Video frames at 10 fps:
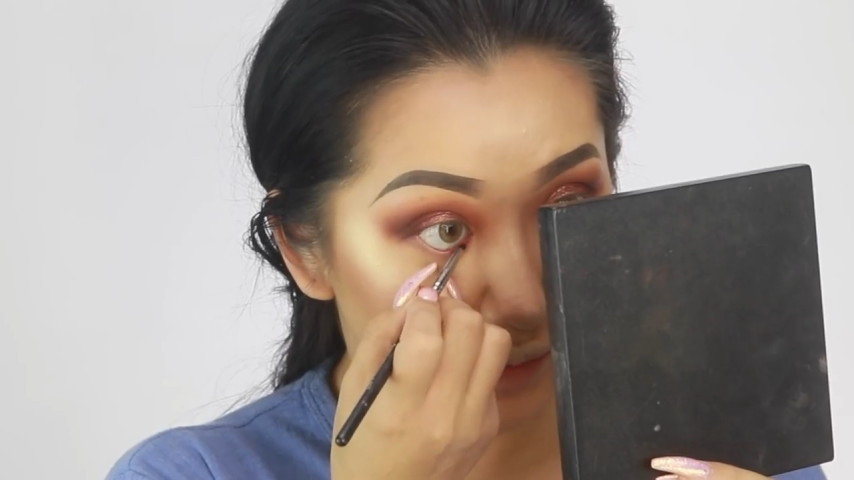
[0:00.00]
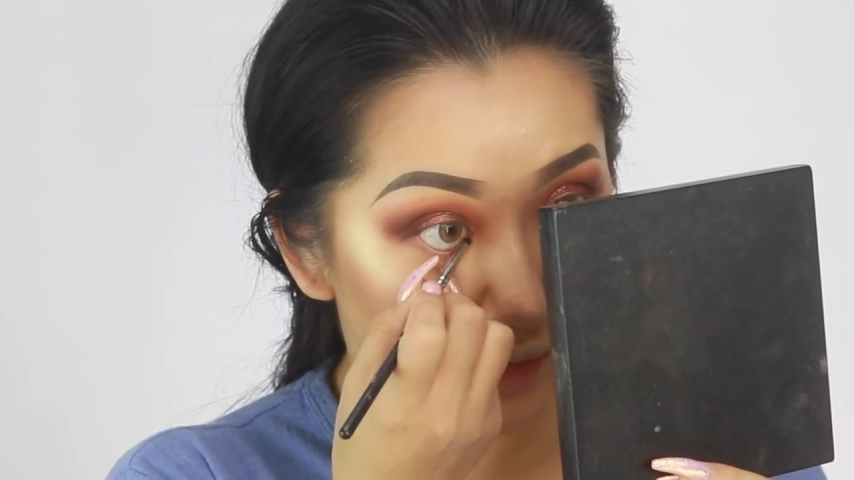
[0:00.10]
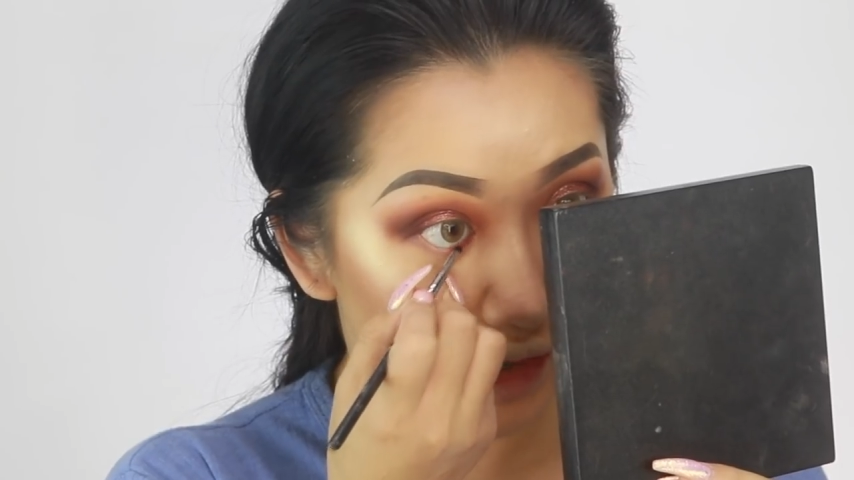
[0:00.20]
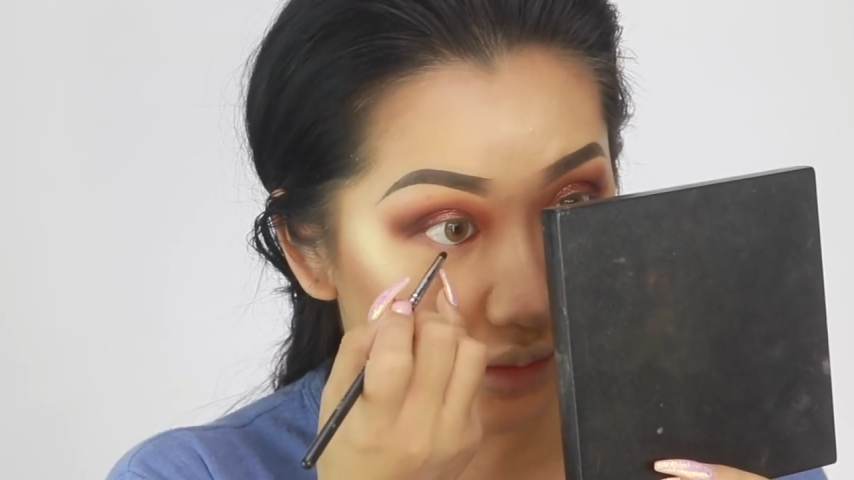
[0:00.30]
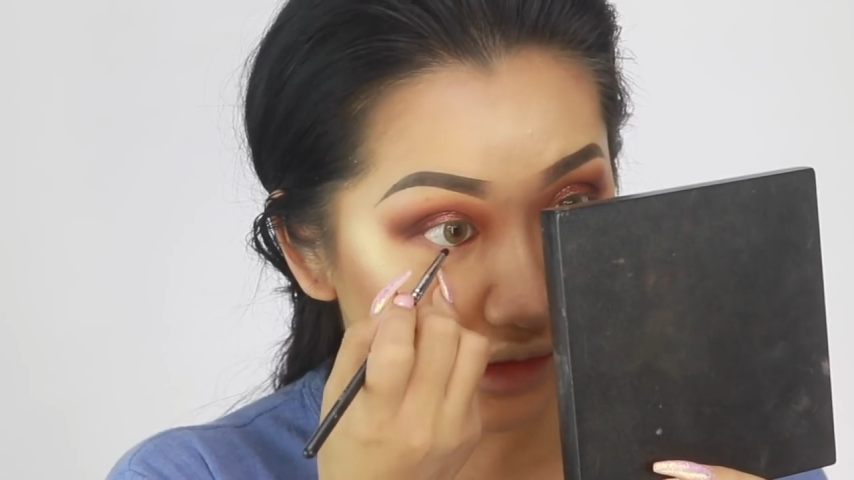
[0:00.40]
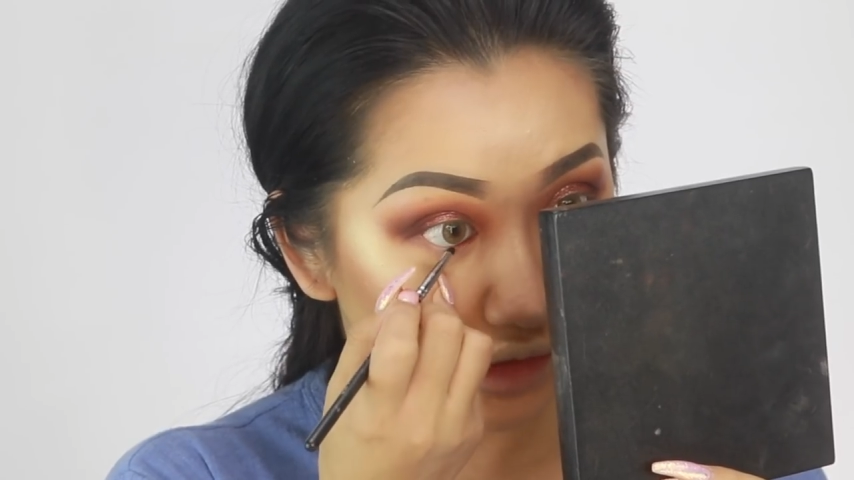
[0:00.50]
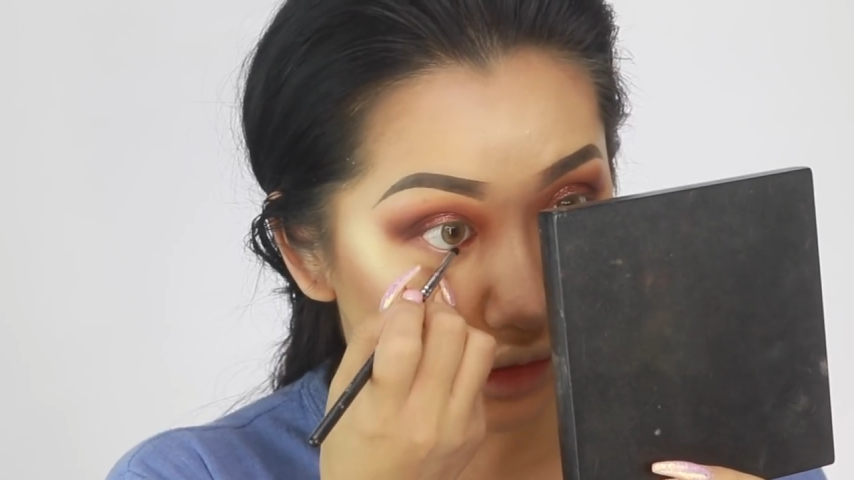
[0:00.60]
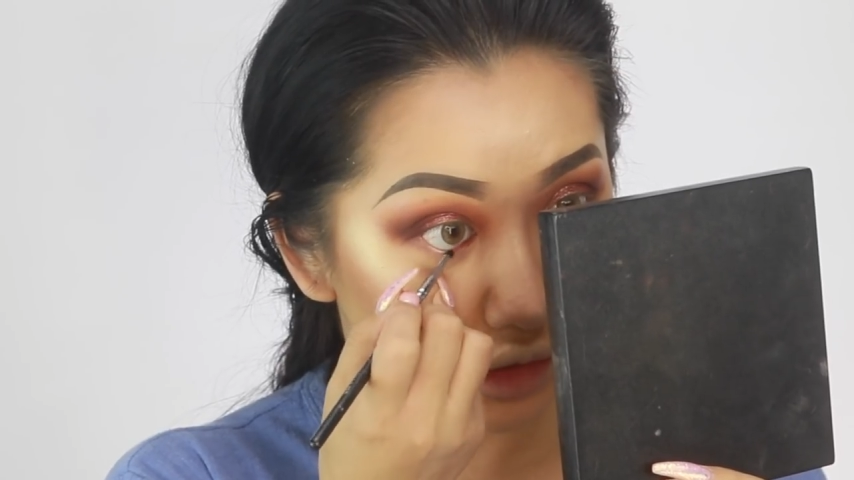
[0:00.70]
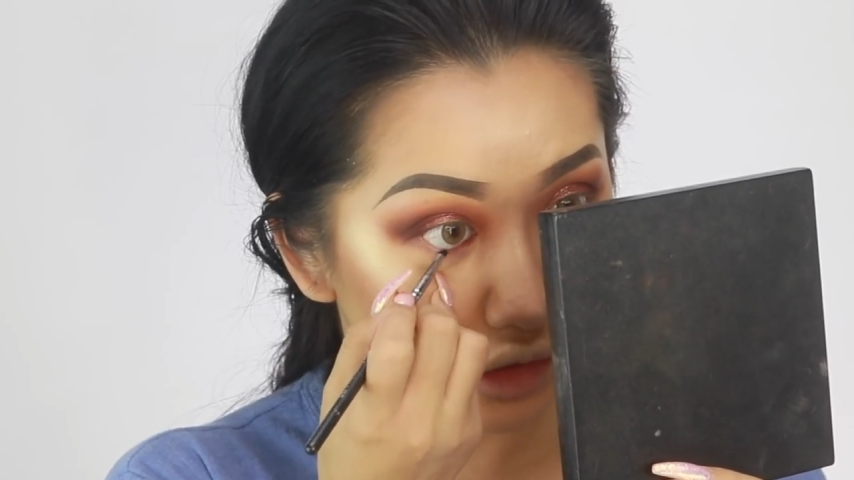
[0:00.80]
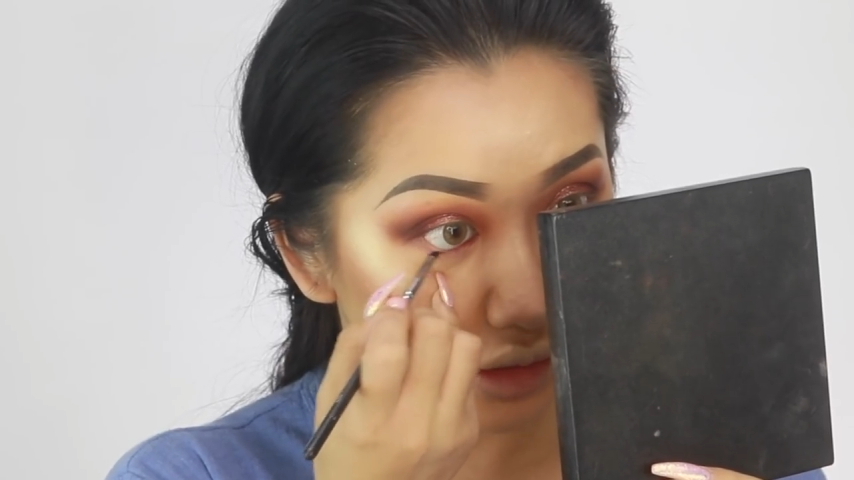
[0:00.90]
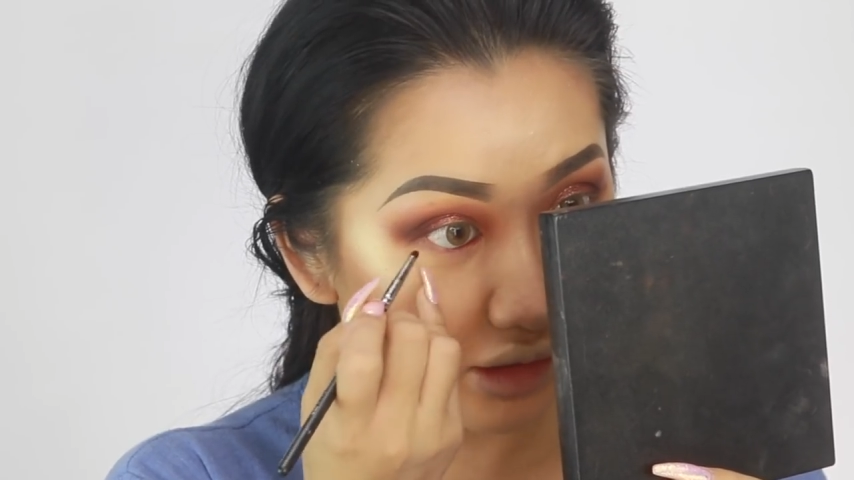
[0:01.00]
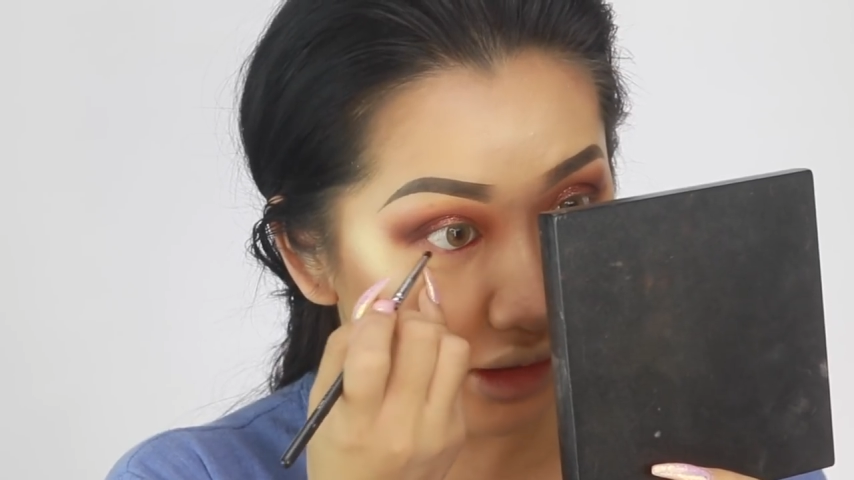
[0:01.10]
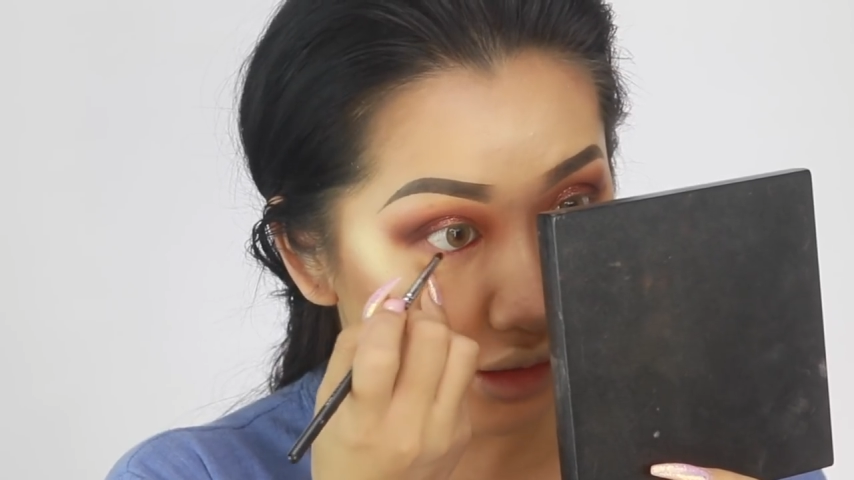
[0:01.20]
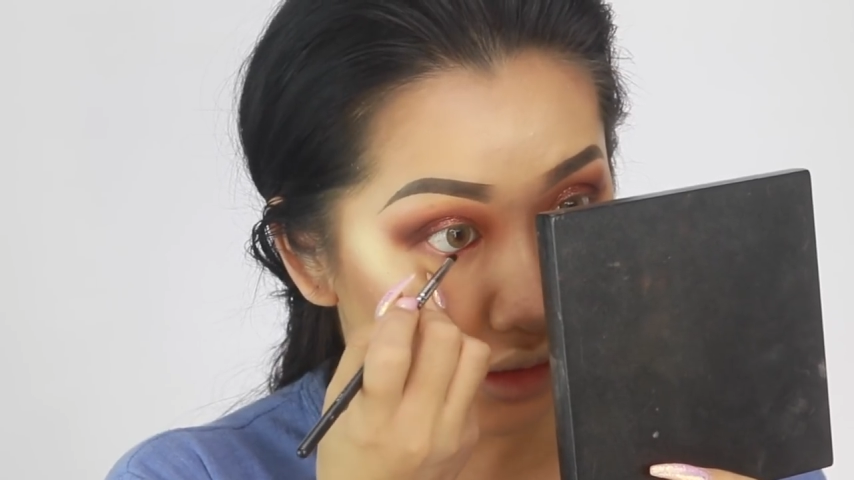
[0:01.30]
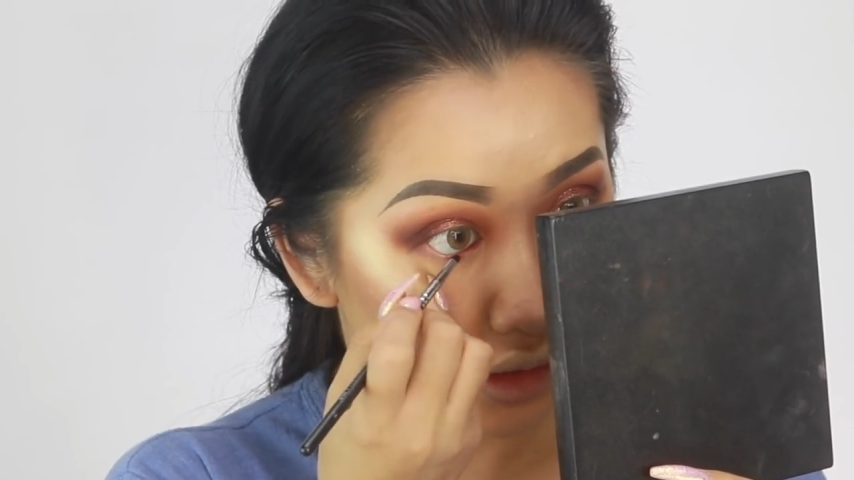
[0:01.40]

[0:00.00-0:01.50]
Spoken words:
But now I'm like so used to it now.